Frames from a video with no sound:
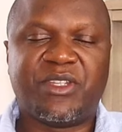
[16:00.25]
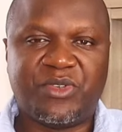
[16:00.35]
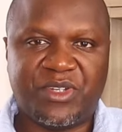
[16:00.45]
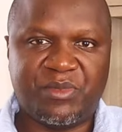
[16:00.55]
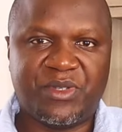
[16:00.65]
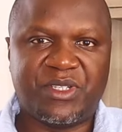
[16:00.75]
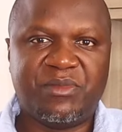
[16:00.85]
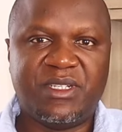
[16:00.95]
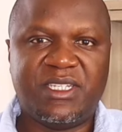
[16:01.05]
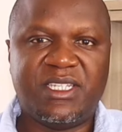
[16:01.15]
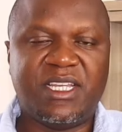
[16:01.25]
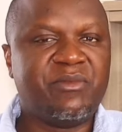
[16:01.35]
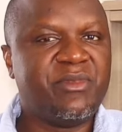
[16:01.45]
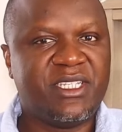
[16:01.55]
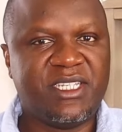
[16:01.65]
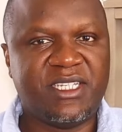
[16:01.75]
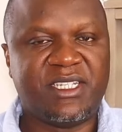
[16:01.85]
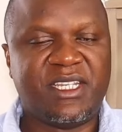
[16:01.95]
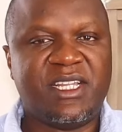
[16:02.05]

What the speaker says: personal responsibility and mitigate